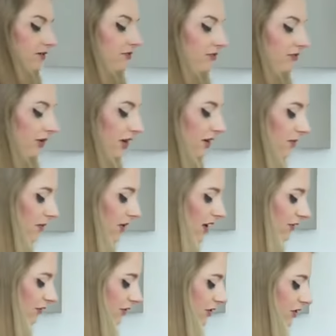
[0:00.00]
For your
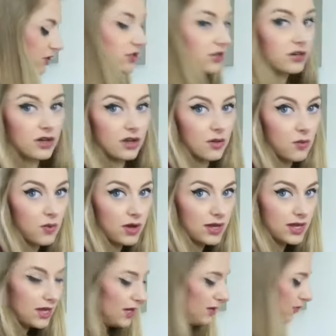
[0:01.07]
breakfast, you're going to want to